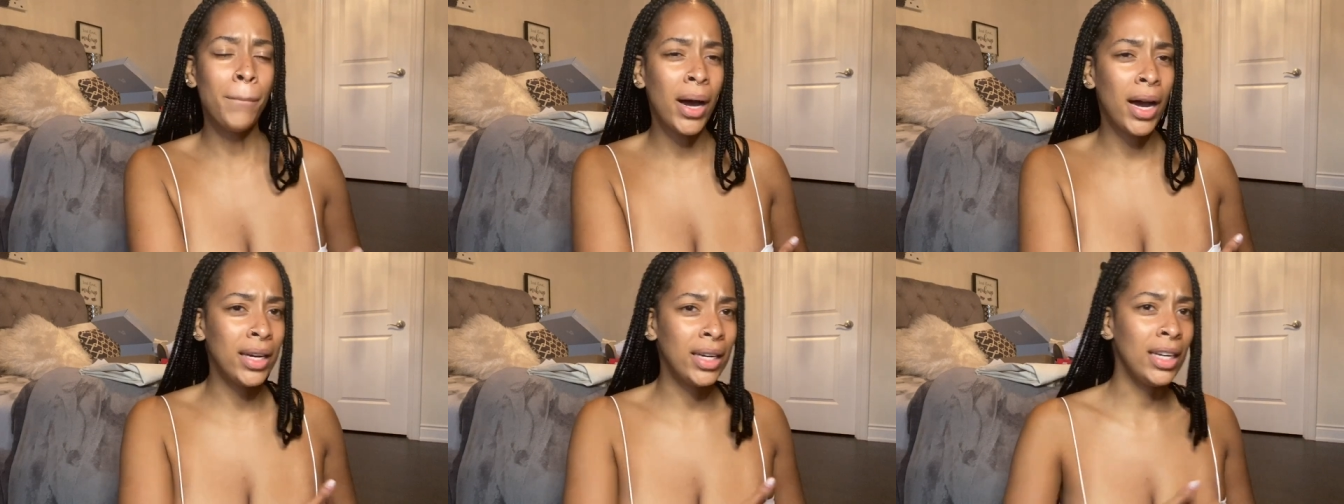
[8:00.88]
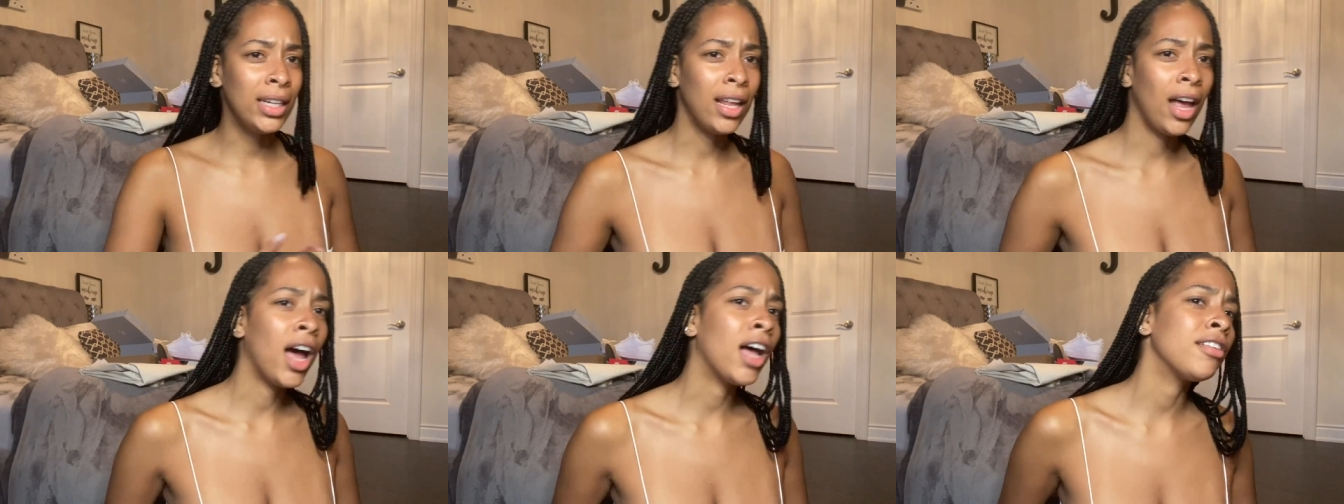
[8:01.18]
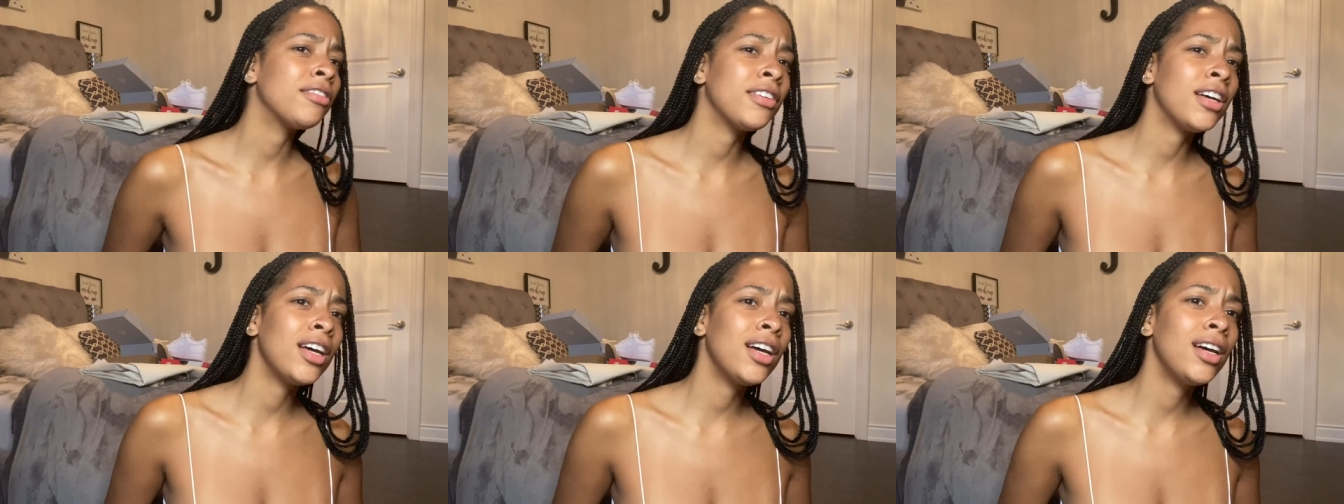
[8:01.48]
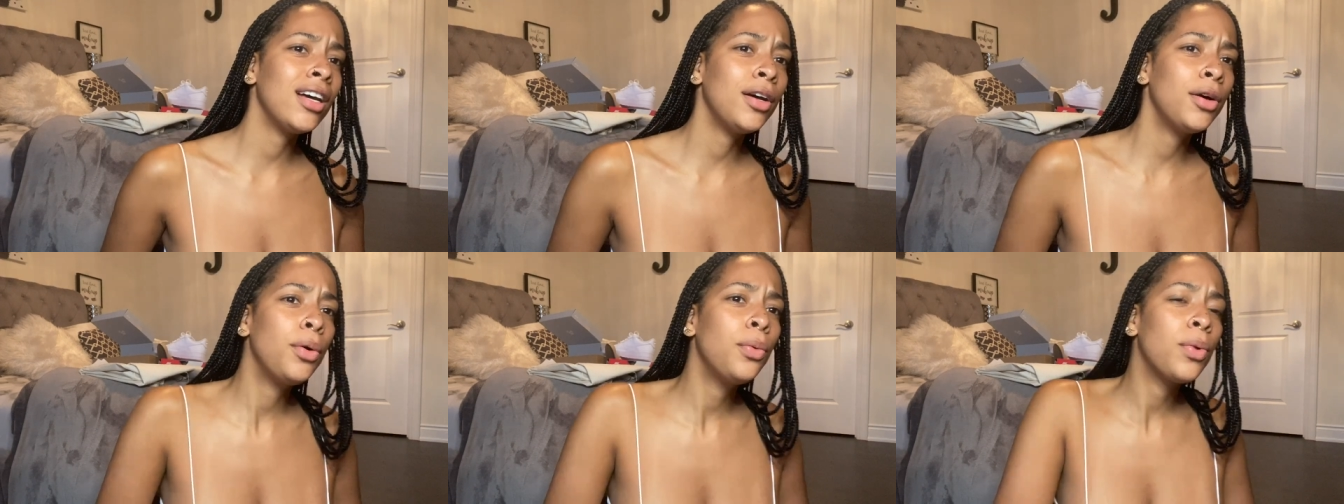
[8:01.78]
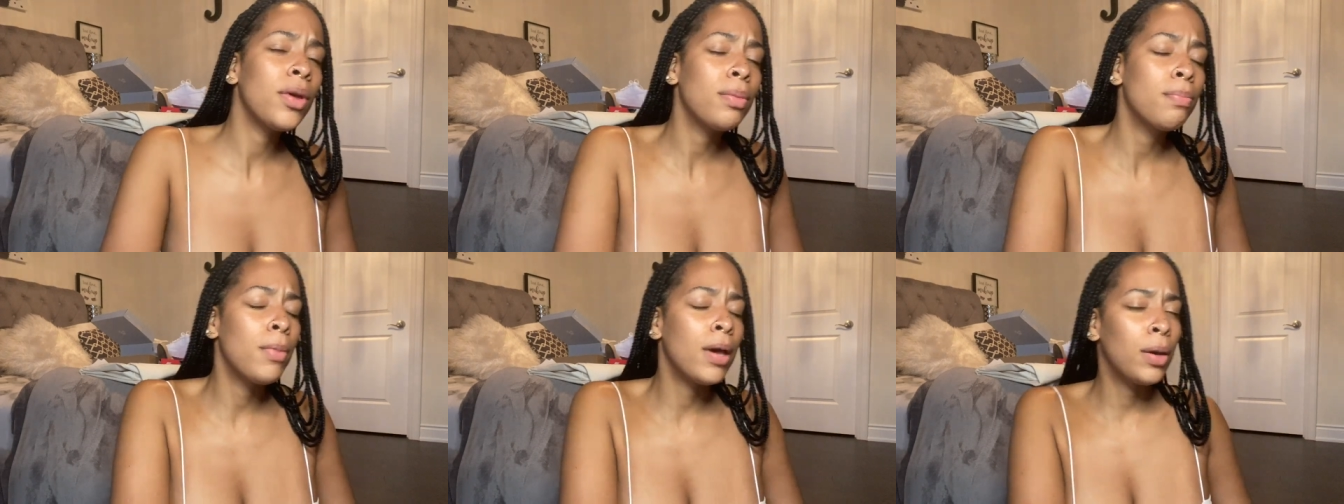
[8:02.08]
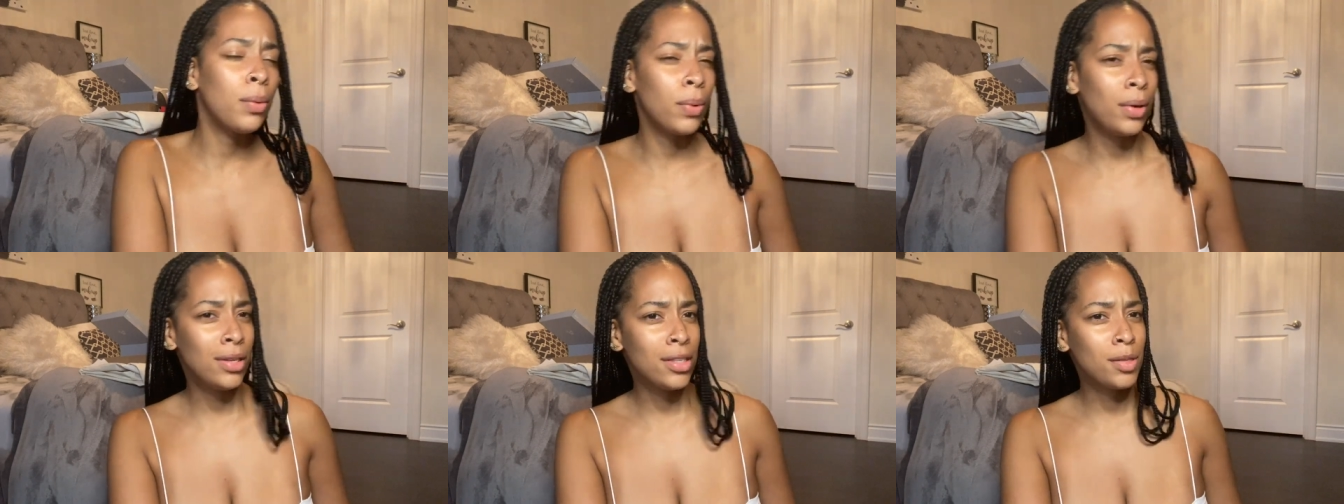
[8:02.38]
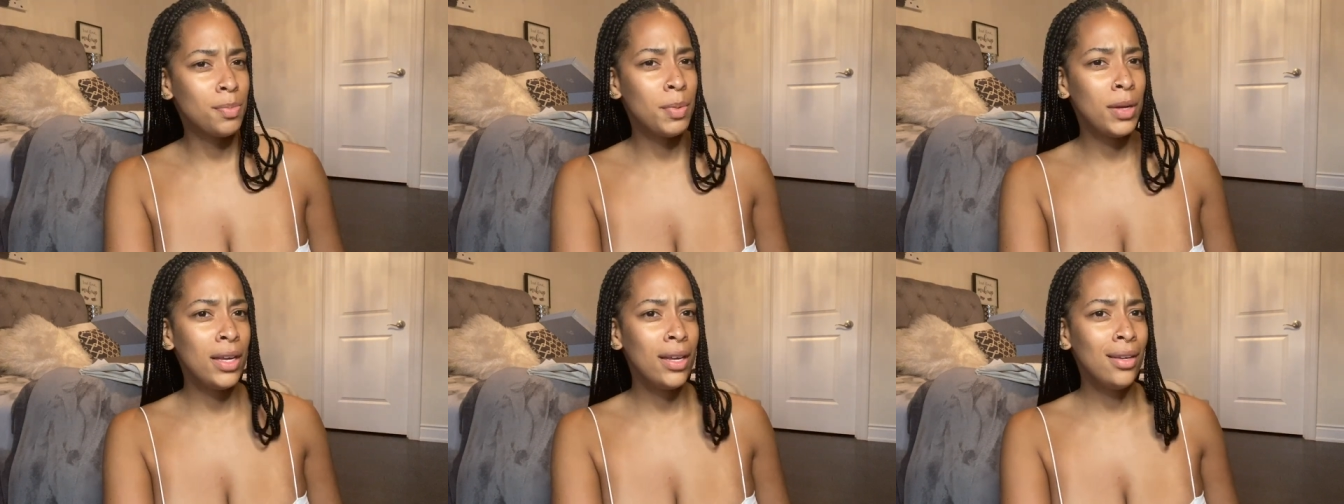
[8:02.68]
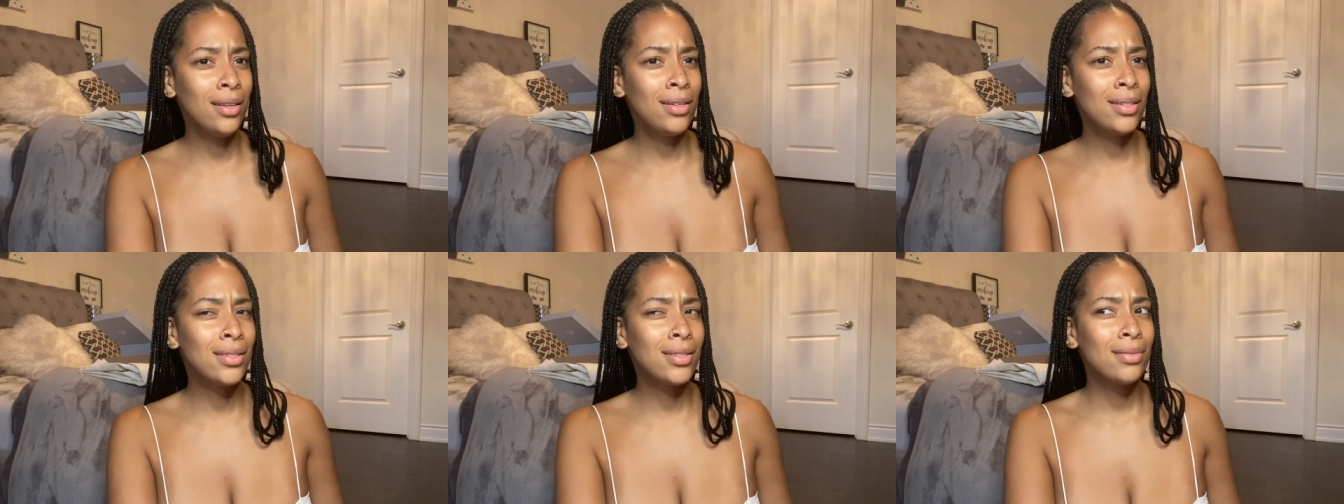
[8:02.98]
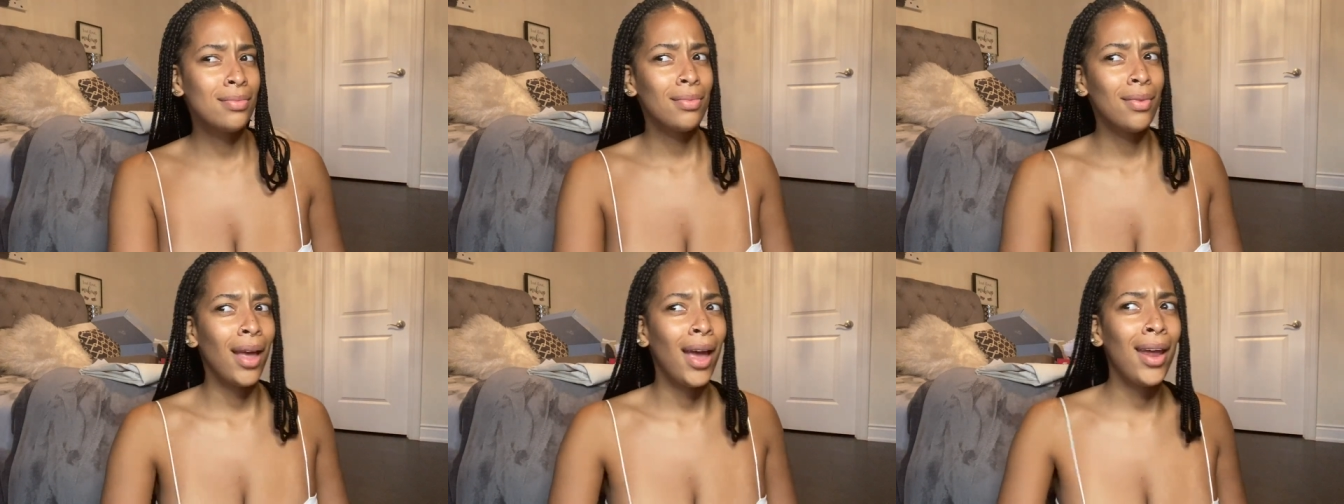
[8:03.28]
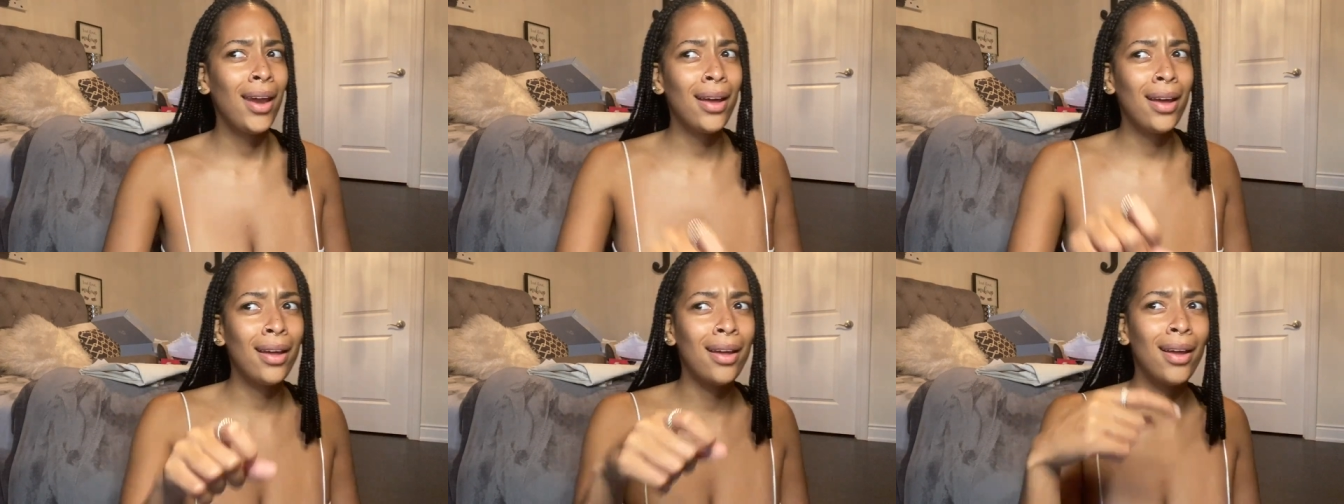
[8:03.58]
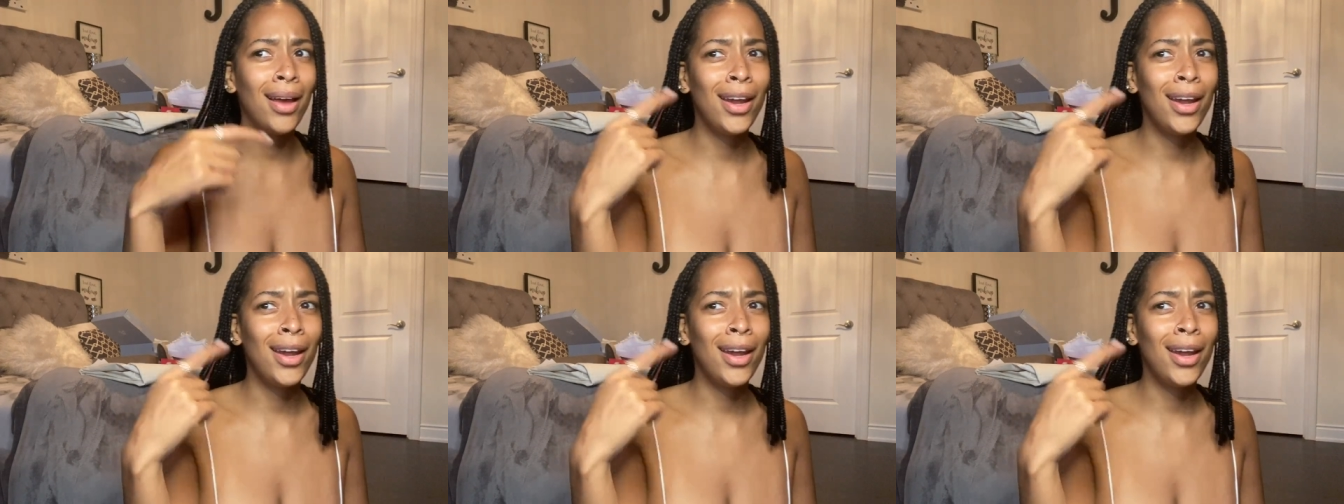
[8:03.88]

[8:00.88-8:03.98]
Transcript: Body Lava with my waist beads and a,